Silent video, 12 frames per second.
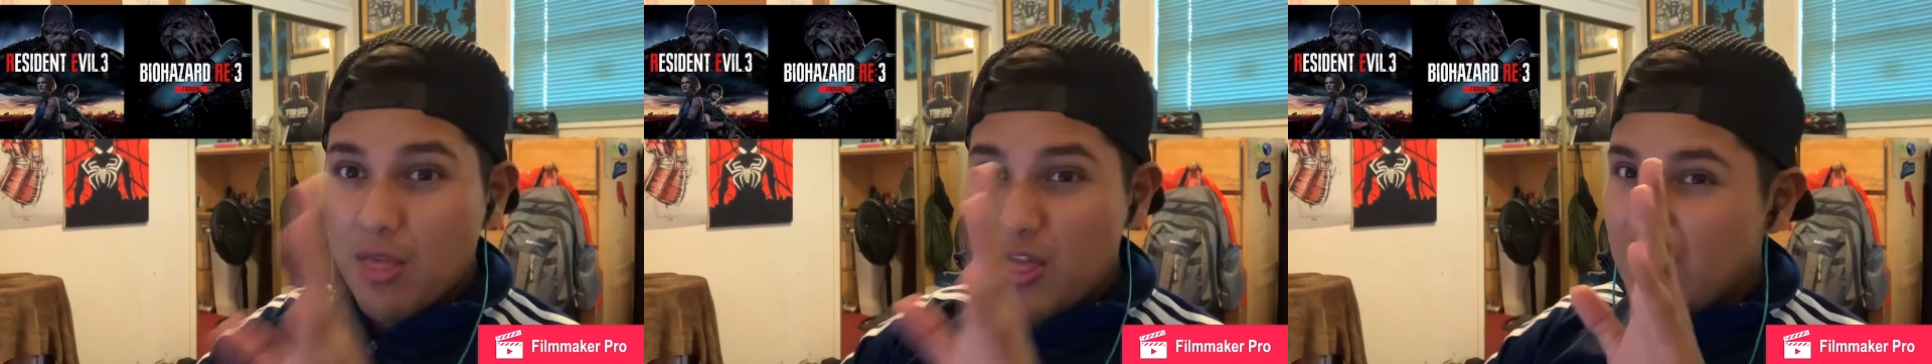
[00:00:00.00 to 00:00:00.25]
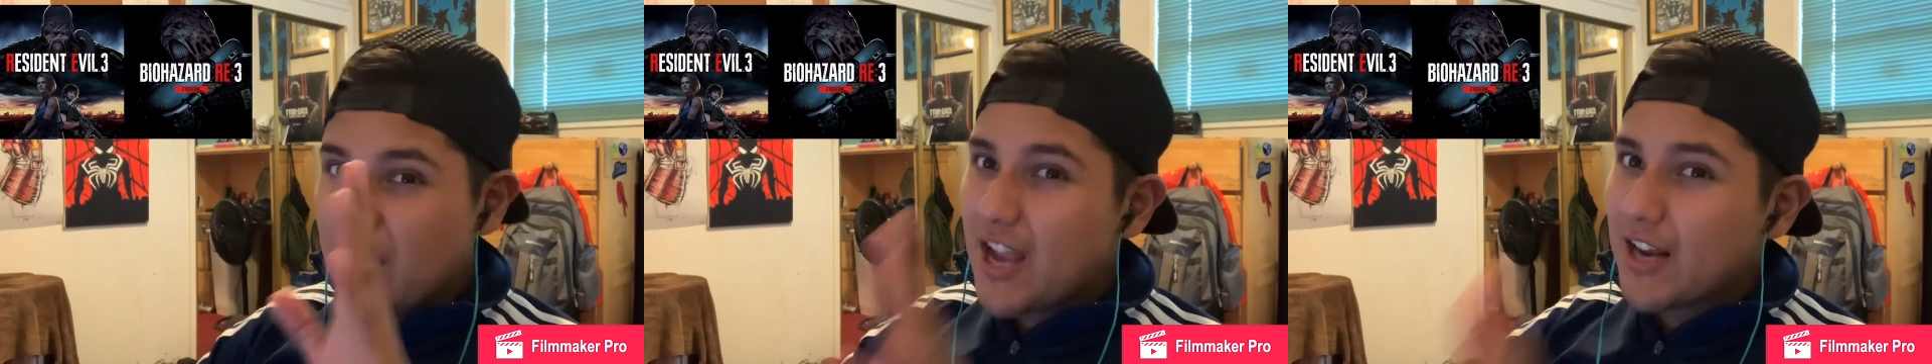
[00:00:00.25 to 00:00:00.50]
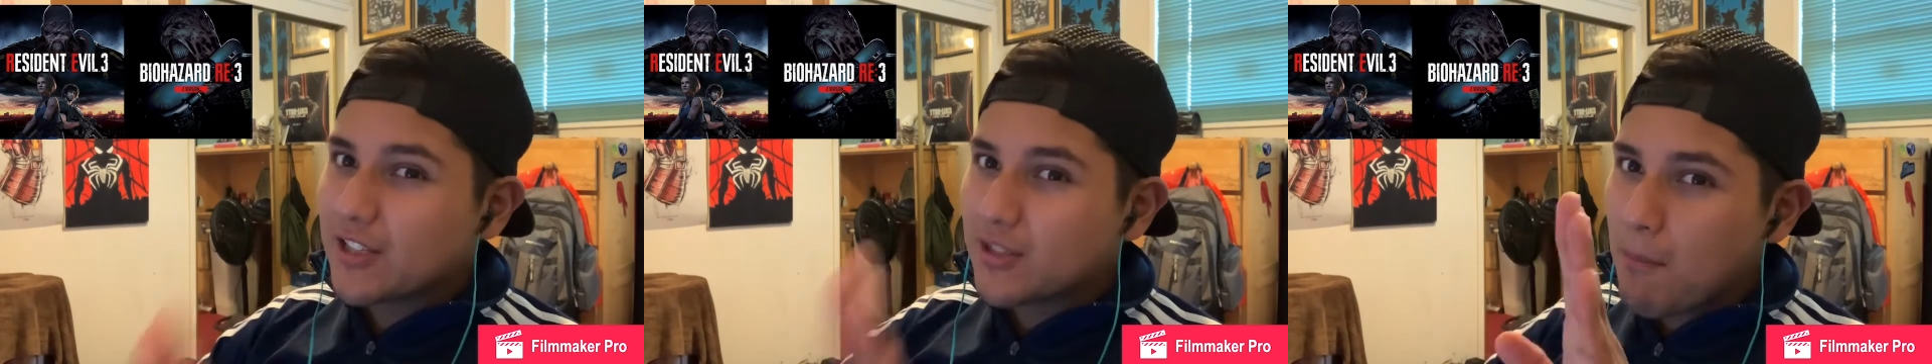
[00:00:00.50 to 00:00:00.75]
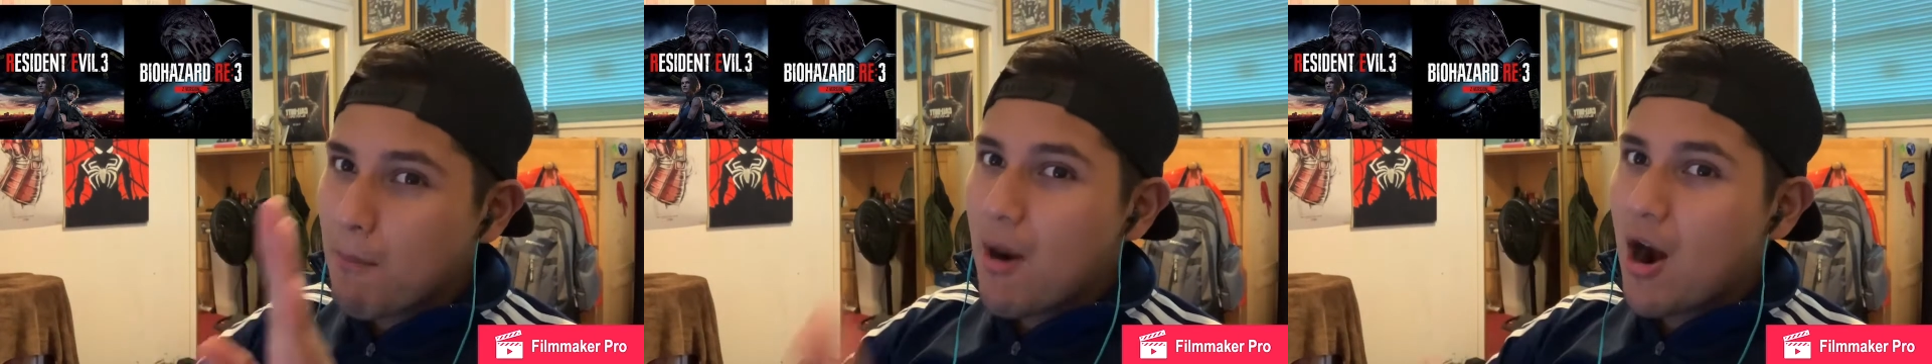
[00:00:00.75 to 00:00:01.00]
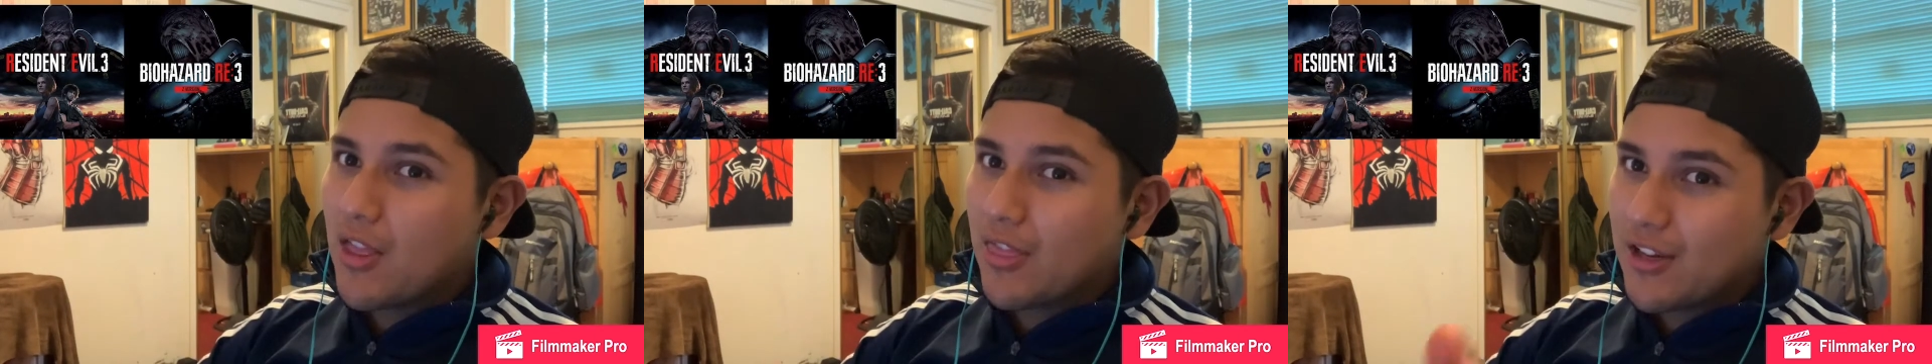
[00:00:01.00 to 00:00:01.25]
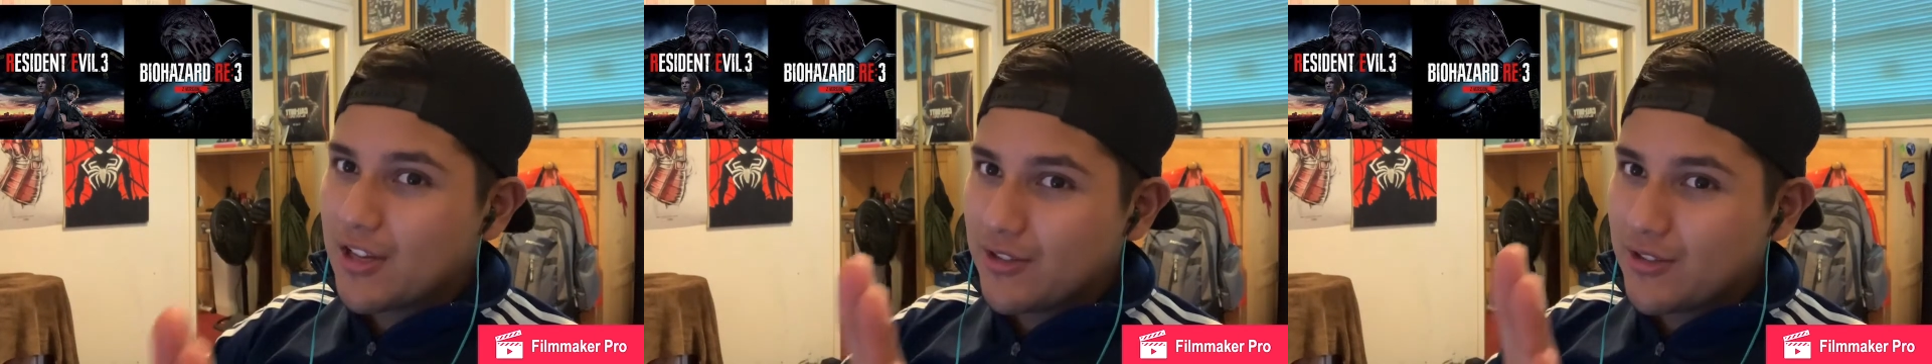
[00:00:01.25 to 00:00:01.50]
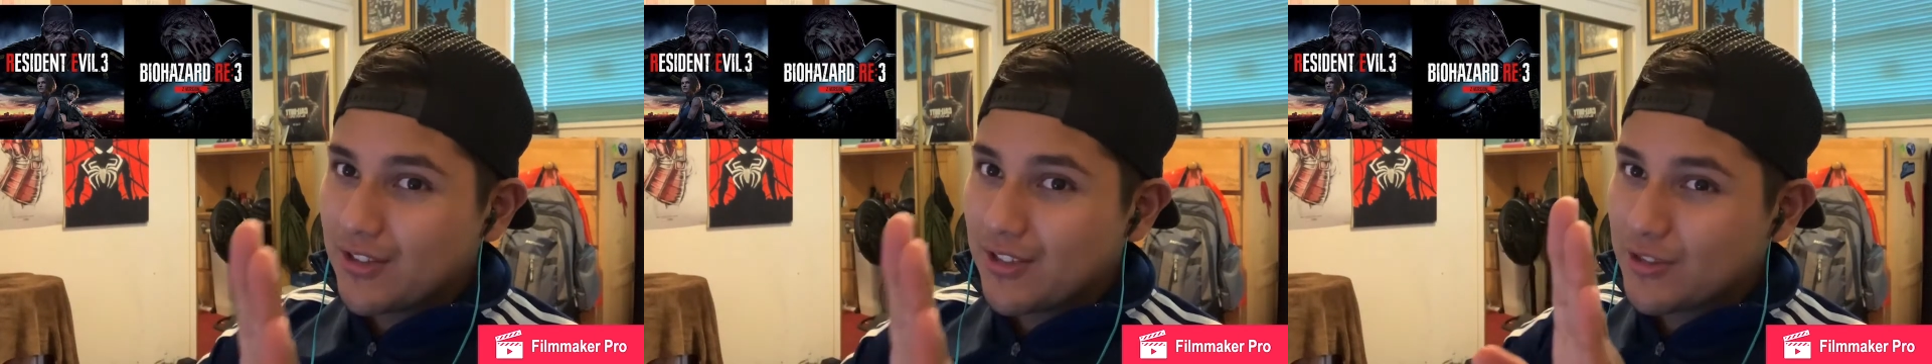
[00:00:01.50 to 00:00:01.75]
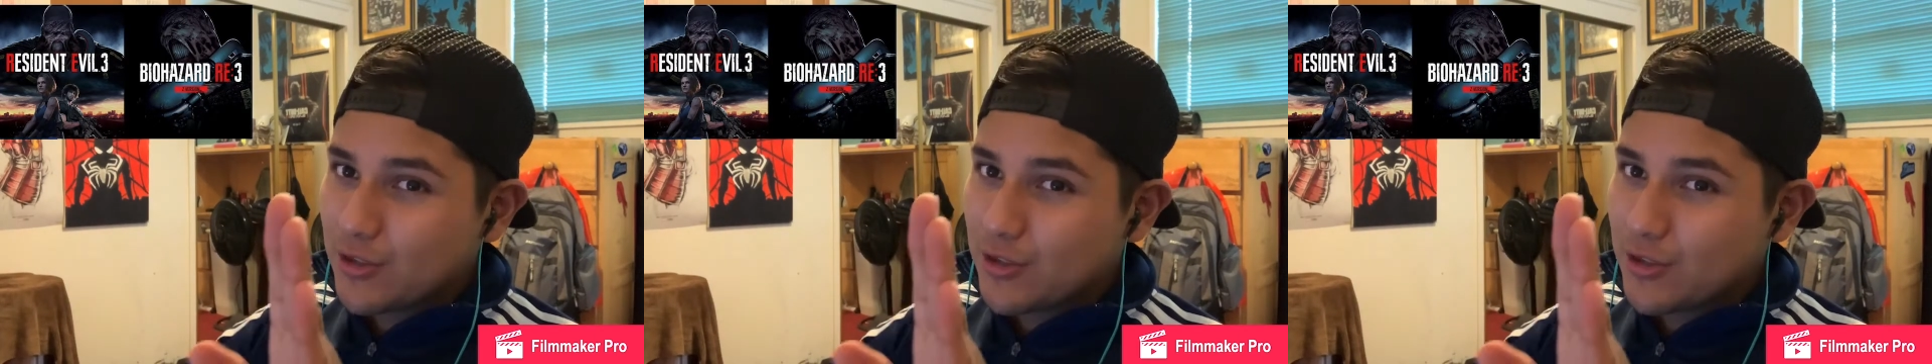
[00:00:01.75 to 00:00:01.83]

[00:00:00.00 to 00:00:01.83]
next month in the